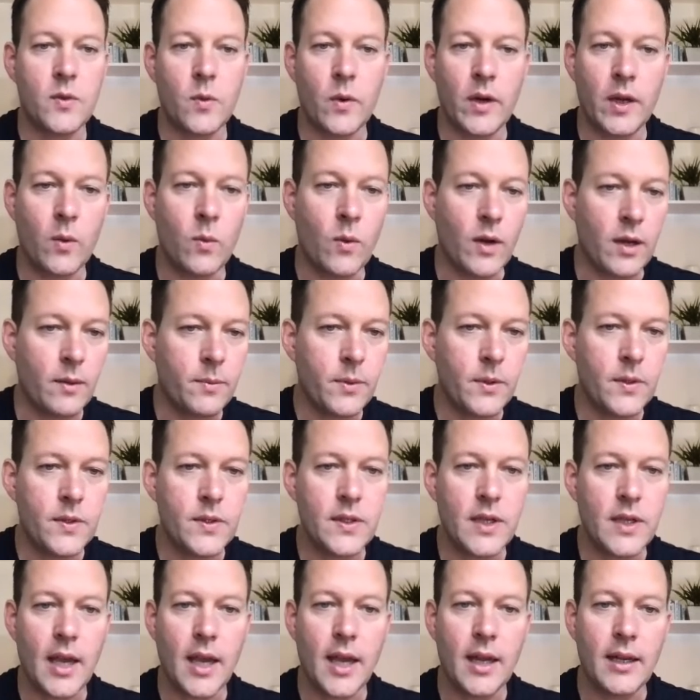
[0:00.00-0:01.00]

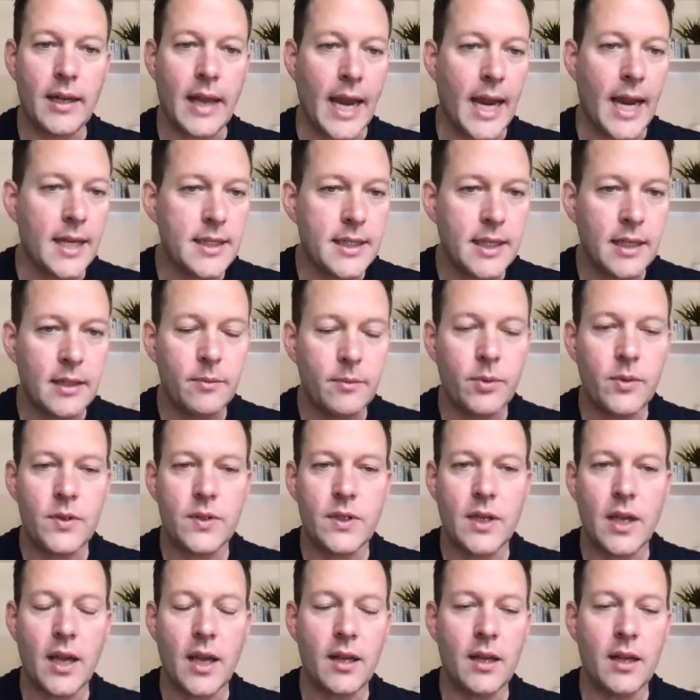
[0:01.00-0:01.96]
21%, 18%,